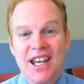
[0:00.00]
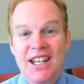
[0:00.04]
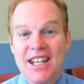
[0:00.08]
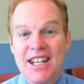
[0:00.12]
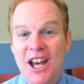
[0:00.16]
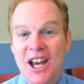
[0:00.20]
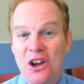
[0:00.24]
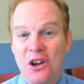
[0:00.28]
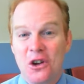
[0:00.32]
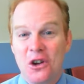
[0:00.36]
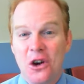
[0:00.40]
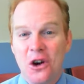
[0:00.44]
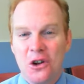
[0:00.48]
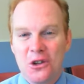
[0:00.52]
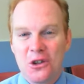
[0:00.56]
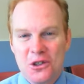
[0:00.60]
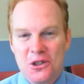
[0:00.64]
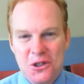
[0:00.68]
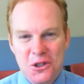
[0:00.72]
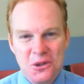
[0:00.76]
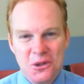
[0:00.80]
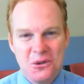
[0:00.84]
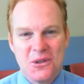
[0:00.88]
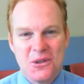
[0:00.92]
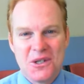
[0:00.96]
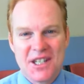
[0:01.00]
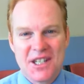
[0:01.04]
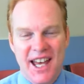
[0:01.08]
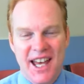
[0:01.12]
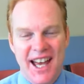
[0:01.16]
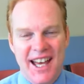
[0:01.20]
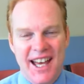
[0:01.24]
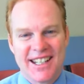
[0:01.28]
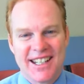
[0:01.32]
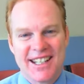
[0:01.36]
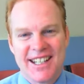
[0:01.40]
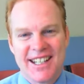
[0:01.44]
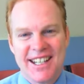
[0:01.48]
Now, God used
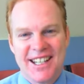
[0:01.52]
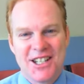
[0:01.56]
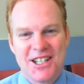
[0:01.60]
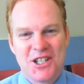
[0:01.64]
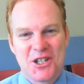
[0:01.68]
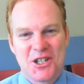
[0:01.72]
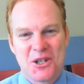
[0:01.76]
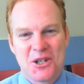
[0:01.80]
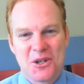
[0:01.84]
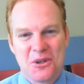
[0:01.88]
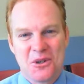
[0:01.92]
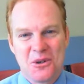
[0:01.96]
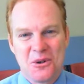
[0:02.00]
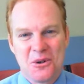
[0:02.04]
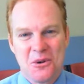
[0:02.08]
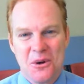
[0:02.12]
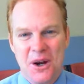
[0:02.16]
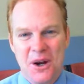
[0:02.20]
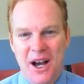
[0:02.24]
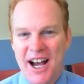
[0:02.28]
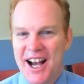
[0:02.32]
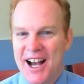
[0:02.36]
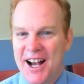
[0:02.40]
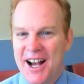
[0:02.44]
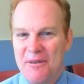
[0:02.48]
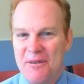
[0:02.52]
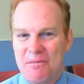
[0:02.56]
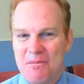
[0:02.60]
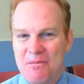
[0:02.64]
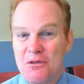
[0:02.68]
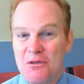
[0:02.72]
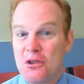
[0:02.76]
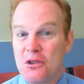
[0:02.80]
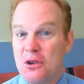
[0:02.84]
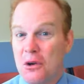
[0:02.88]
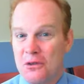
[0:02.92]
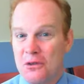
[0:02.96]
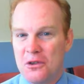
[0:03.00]
that
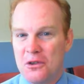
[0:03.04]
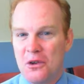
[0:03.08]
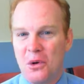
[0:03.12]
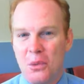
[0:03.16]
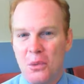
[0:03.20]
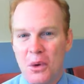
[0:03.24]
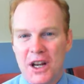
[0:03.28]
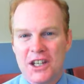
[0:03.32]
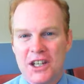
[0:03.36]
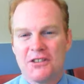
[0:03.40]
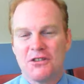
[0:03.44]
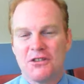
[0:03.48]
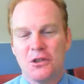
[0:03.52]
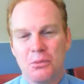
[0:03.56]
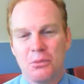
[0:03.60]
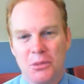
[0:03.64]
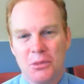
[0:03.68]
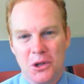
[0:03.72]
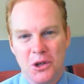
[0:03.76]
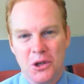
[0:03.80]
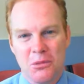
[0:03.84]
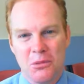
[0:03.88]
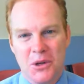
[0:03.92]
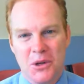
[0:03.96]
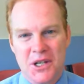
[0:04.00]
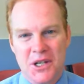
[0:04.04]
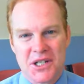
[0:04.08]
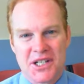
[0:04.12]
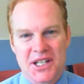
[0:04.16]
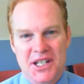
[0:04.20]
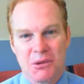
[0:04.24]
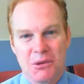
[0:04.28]
for a wonderful purpose,